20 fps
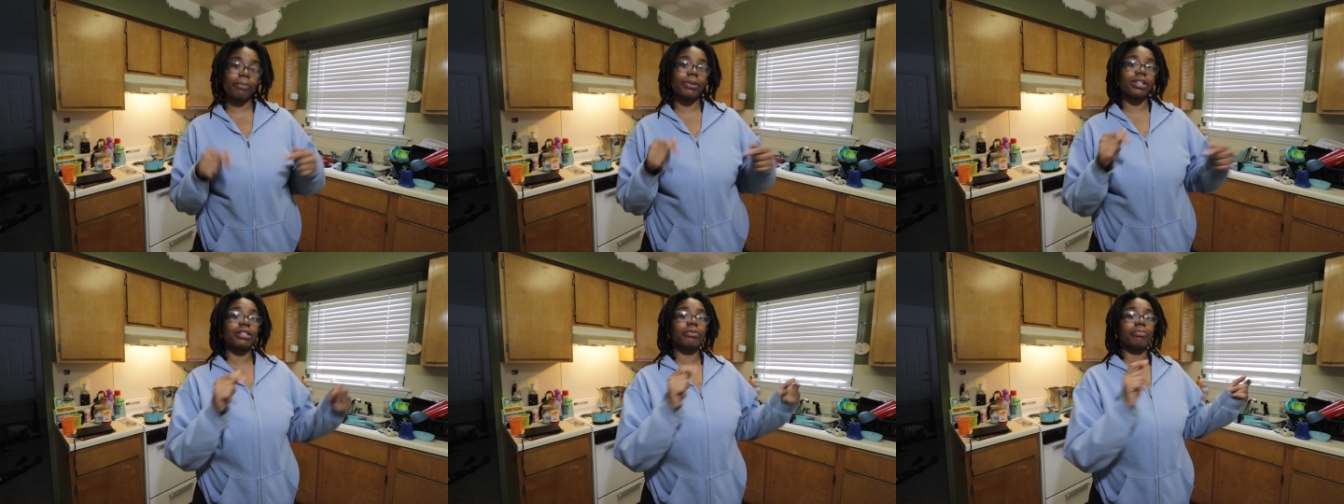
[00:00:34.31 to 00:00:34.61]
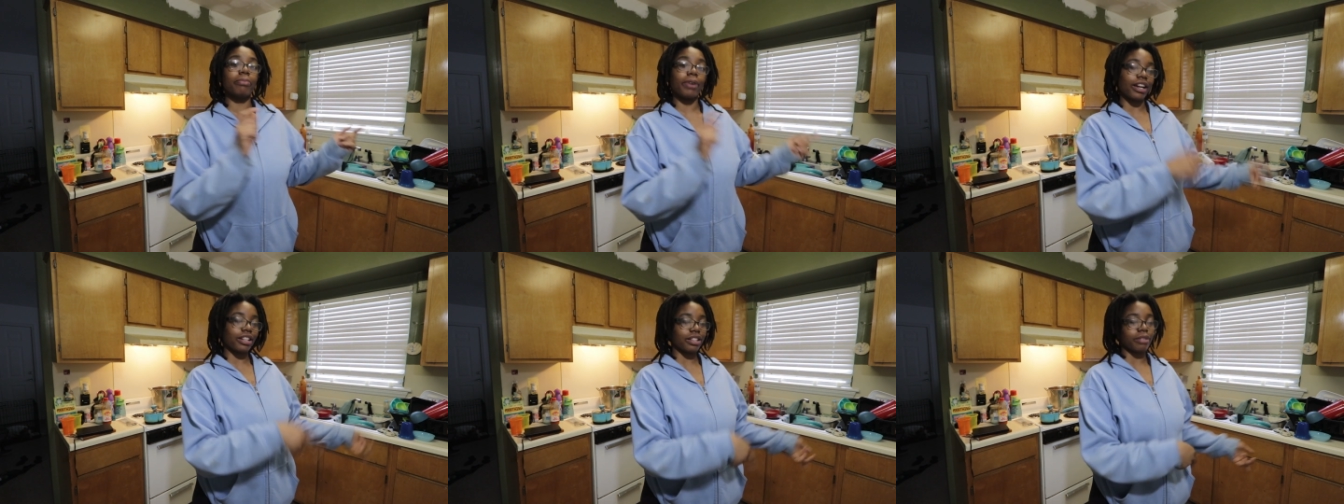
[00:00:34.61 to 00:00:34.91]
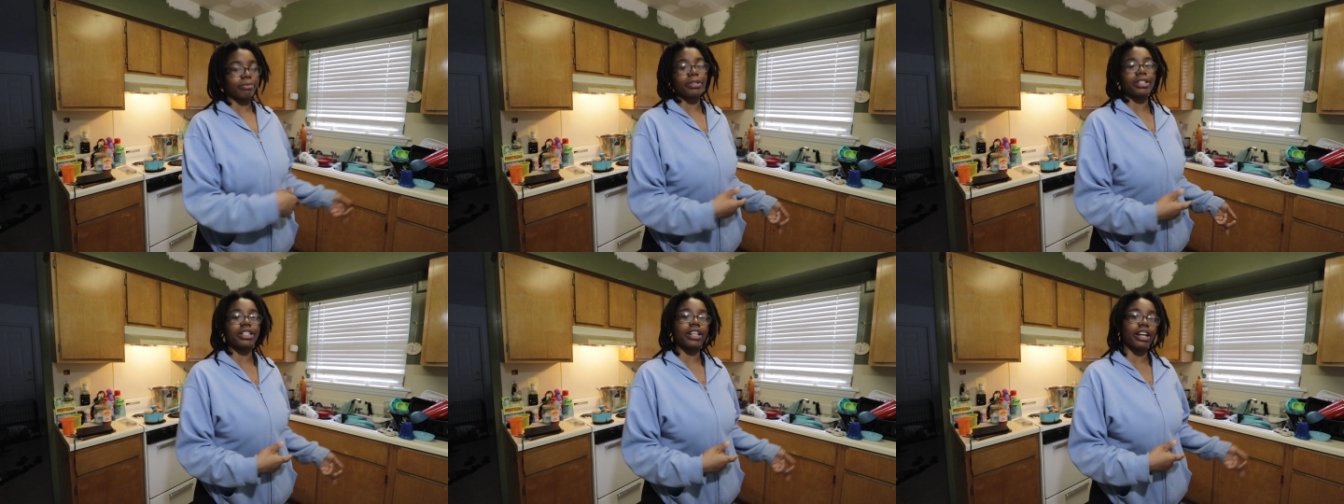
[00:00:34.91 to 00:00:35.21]
but it's about
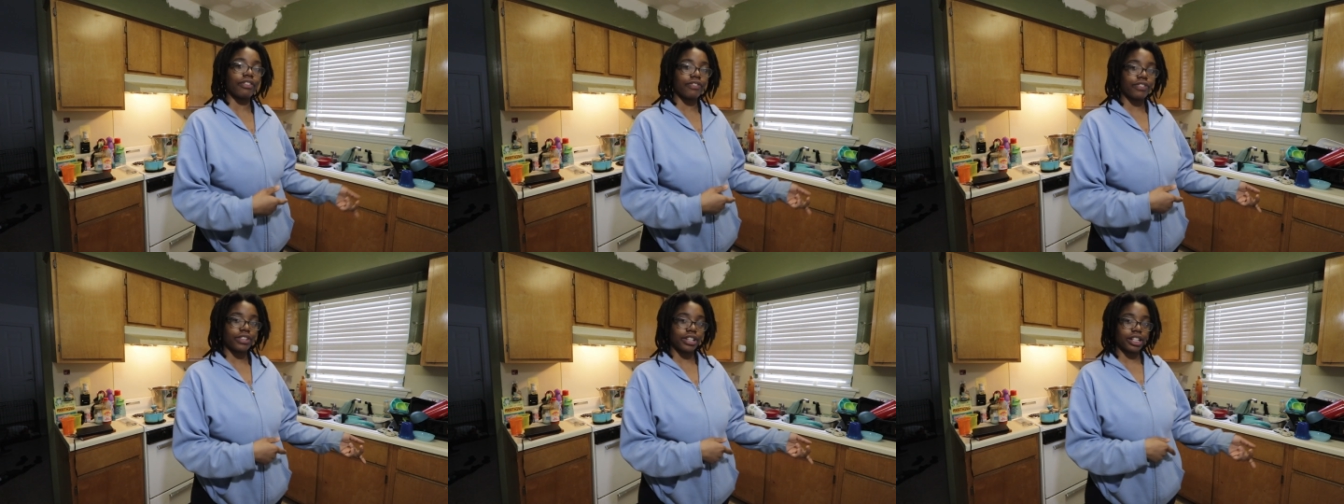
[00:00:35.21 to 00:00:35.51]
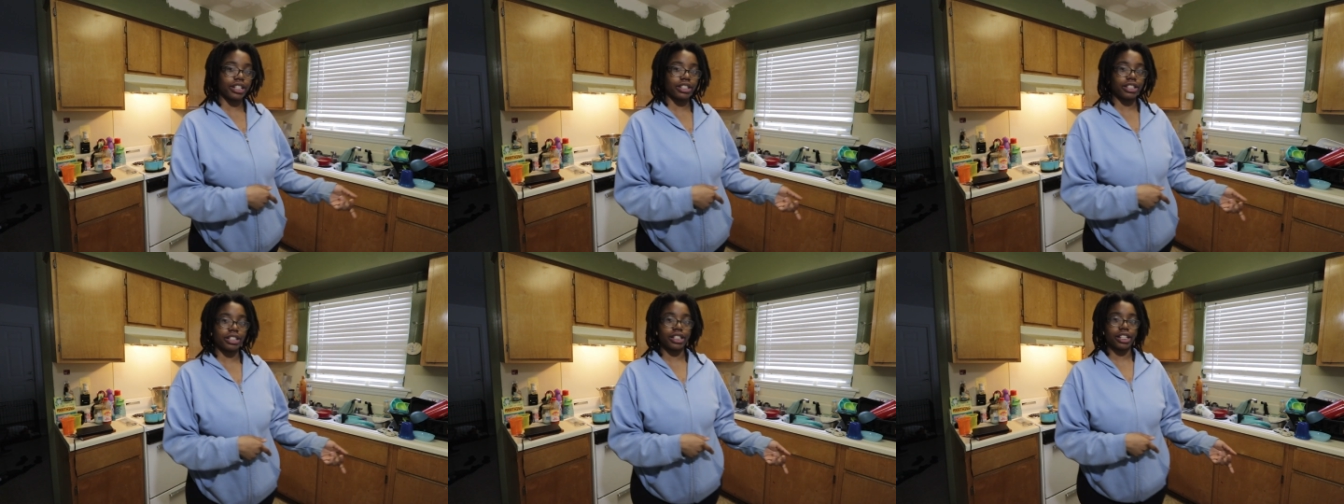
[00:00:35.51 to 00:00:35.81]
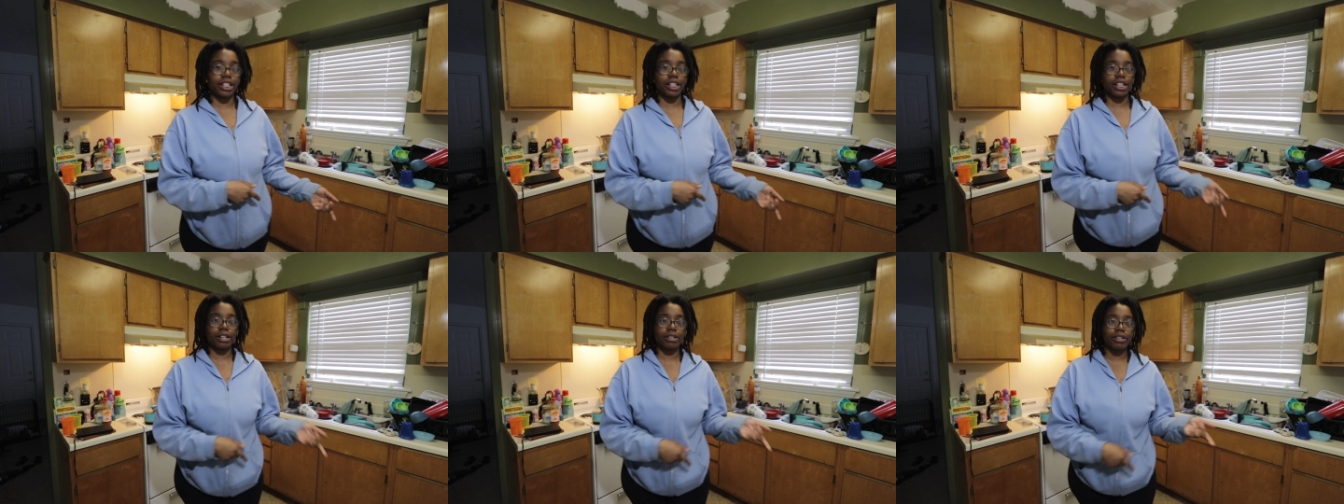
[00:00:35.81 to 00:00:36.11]
to be time for the kids to
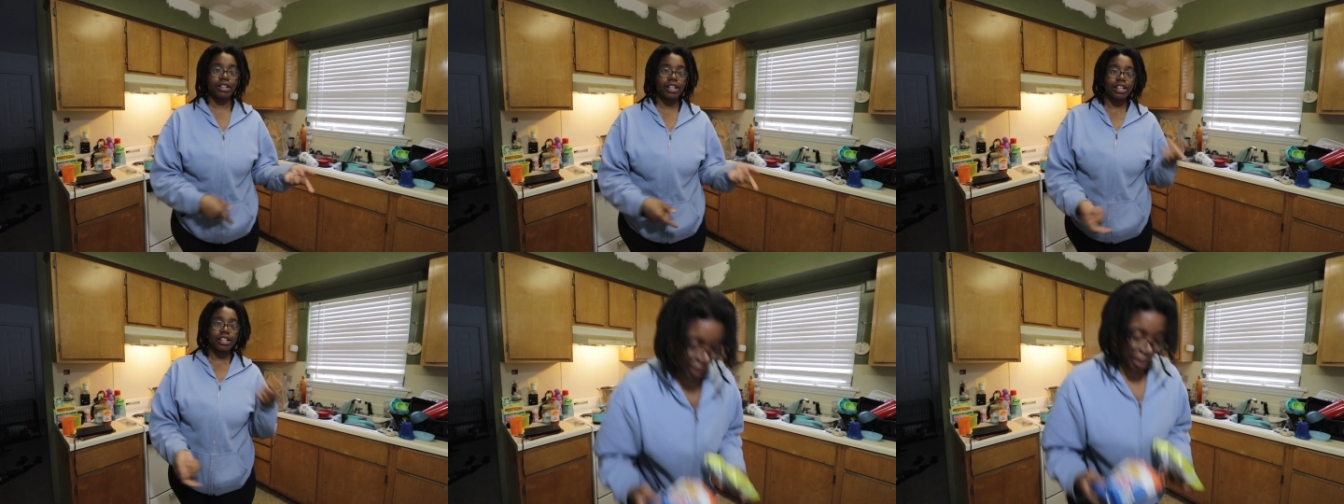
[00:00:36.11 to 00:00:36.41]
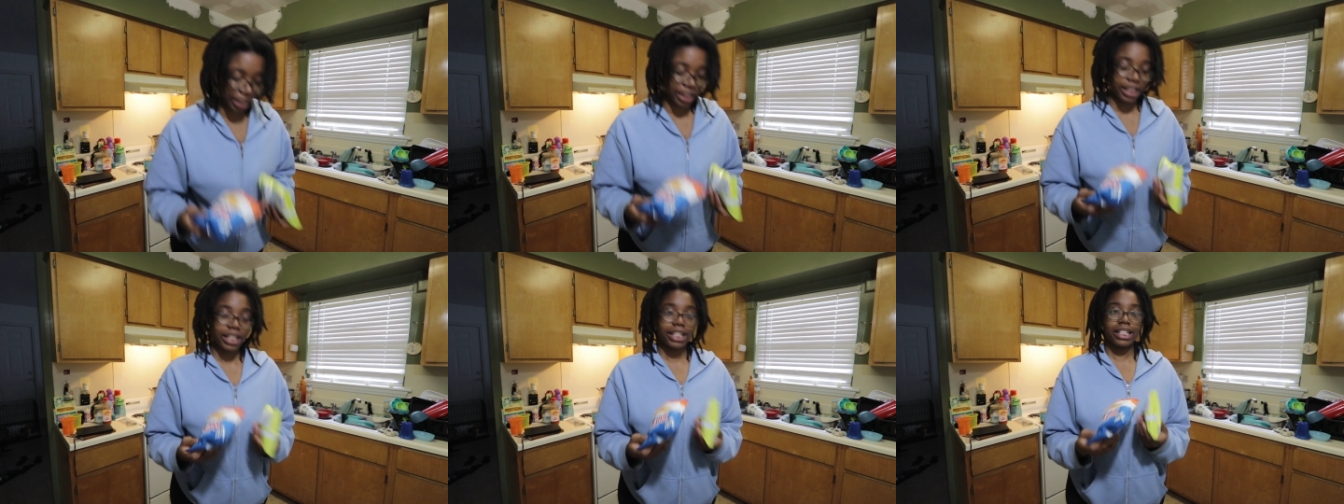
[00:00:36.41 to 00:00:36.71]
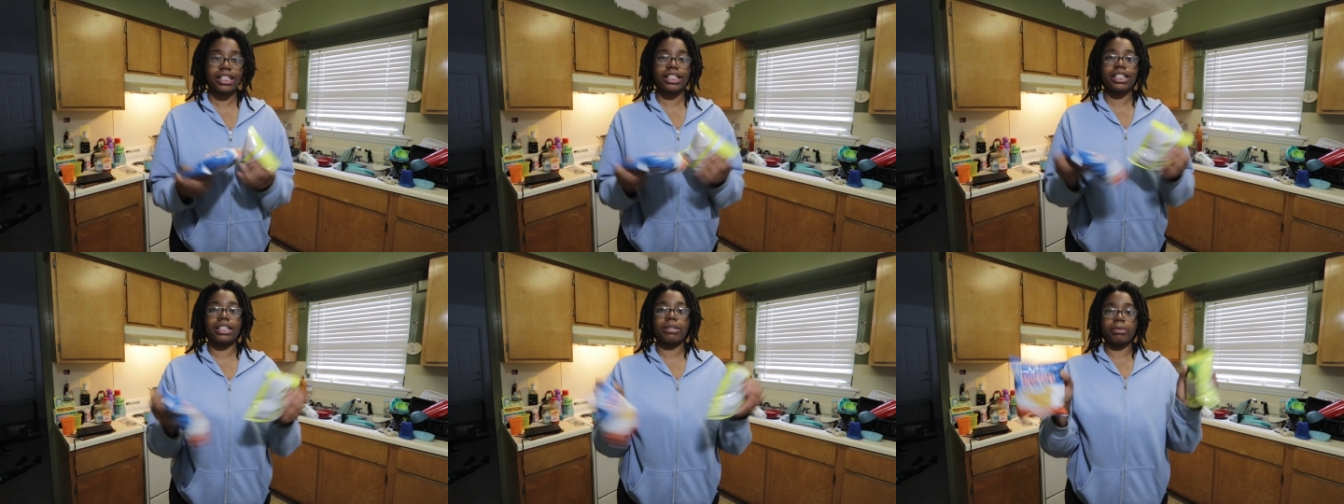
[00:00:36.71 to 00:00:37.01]
get up. Got the
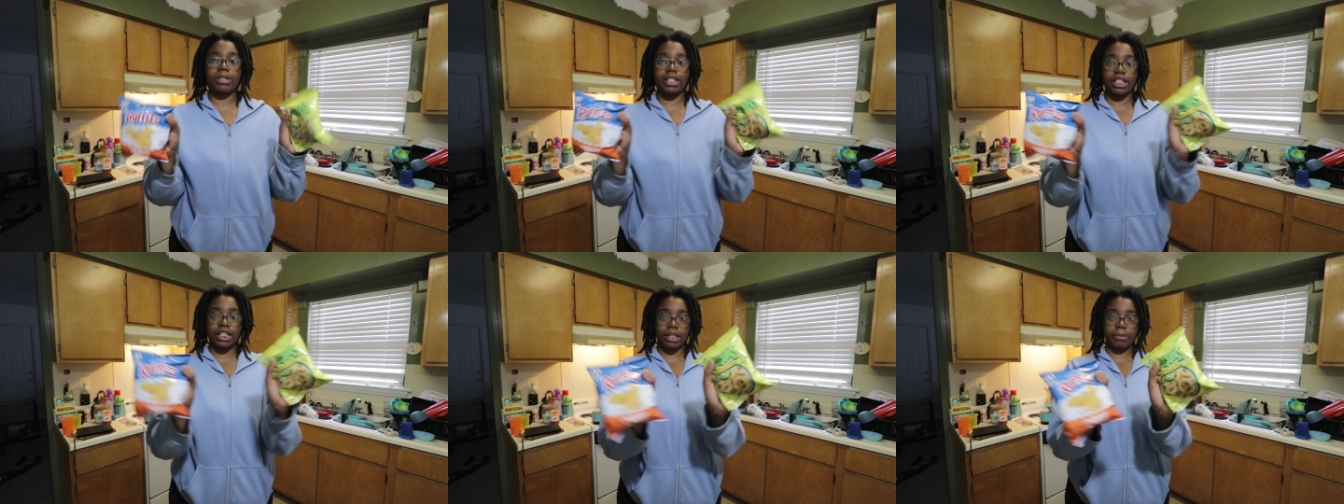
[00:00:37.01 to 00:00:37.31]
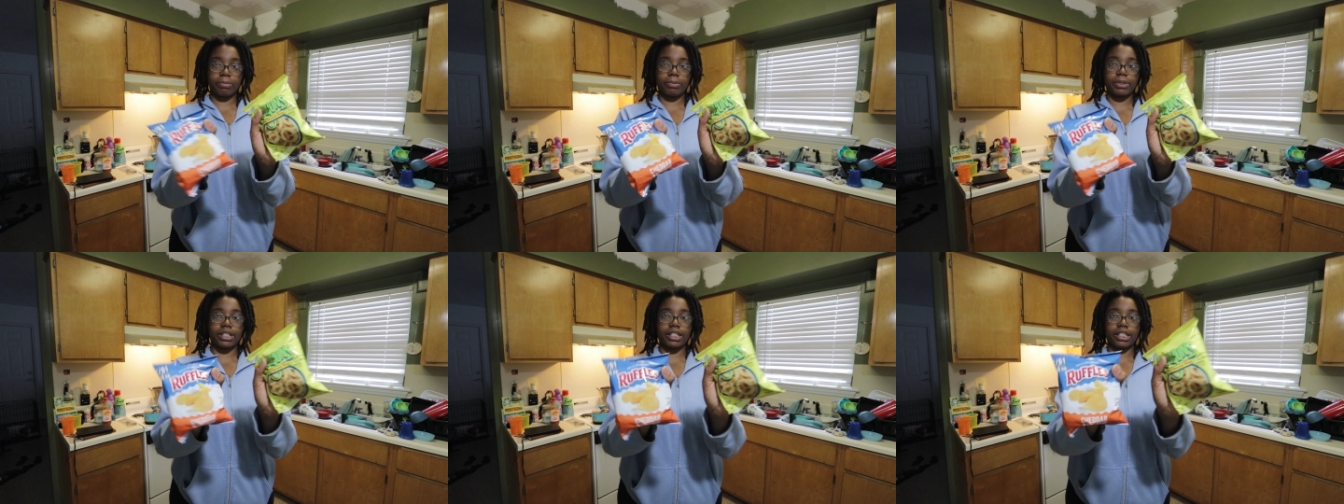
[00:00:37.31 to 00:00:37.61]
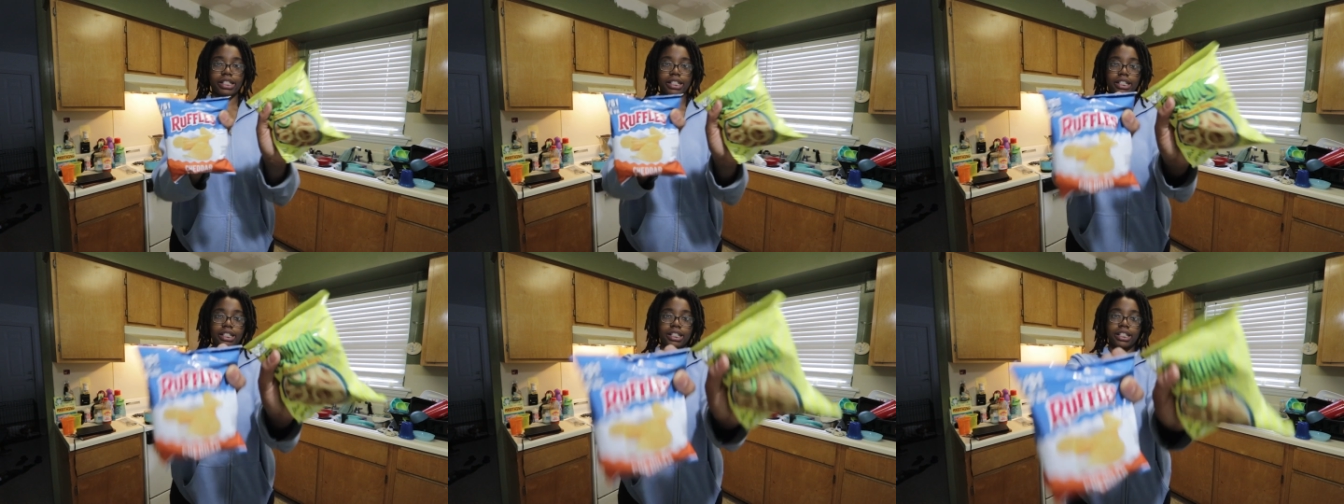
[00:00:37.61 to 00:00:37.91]
kids some
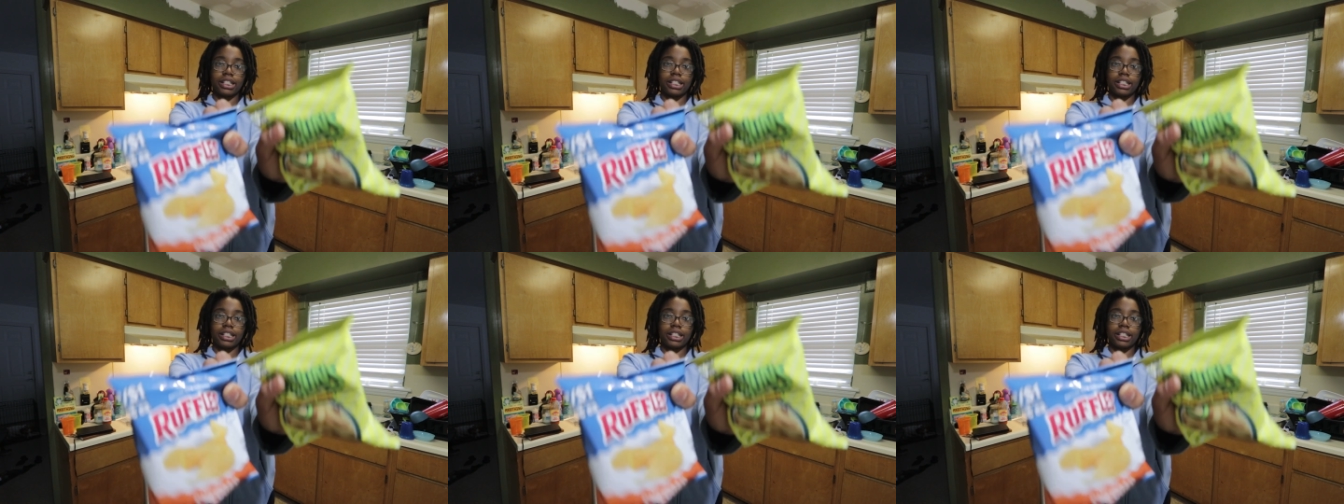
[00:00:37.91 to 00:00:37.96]
chips,